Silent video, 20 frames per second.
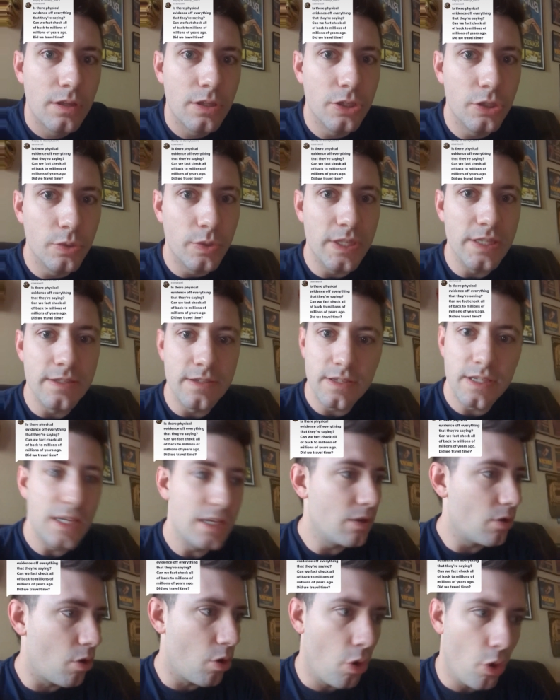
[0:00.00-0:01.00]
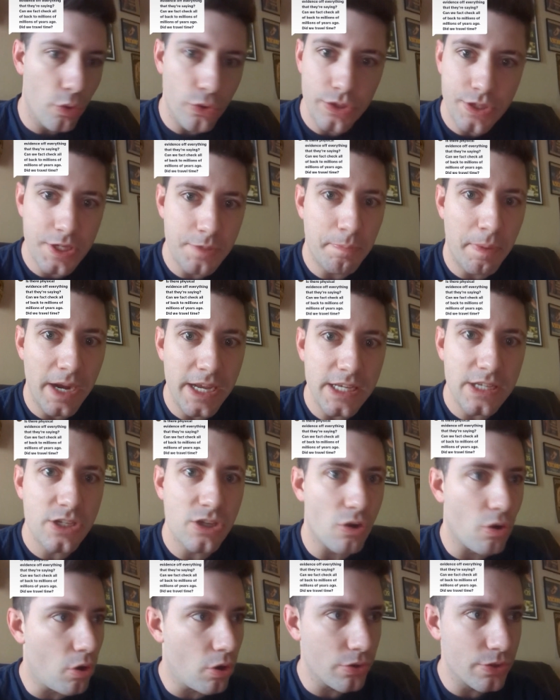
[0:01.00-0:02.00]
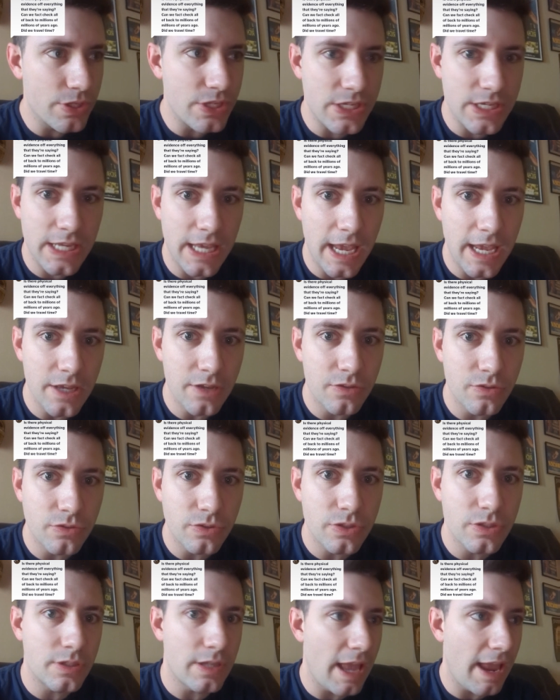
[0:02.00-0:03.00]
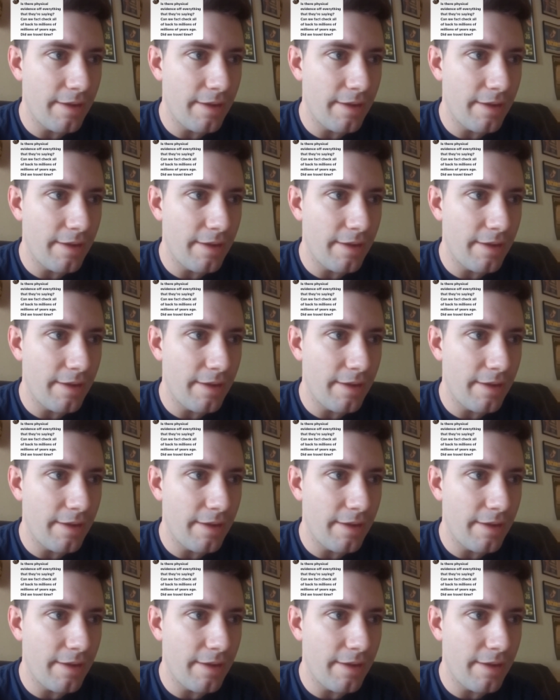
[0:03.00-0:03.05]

you can see all the spikes, all the scales,